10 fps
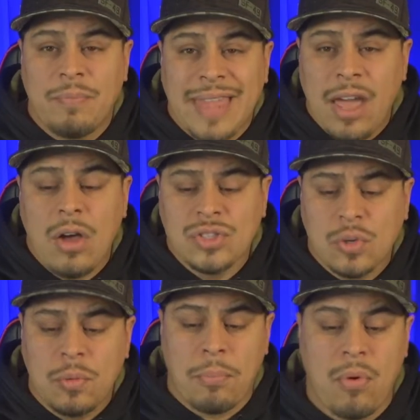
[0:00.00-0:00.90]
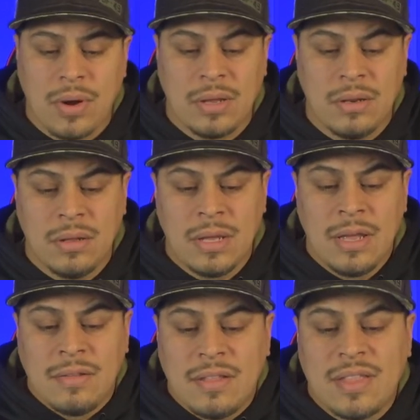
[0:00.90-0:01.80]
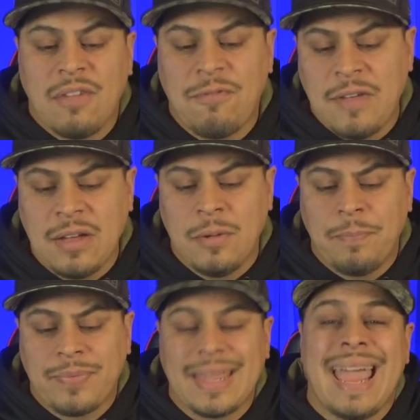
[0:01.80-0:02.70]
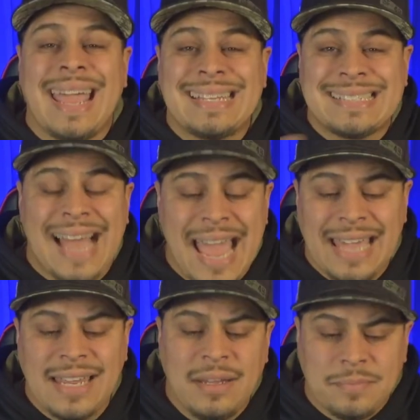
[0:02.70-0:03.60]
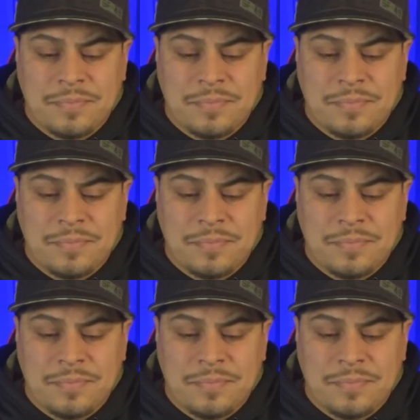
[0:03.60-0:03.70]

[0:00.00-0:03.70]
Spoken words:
they also reported that they feel anxiety,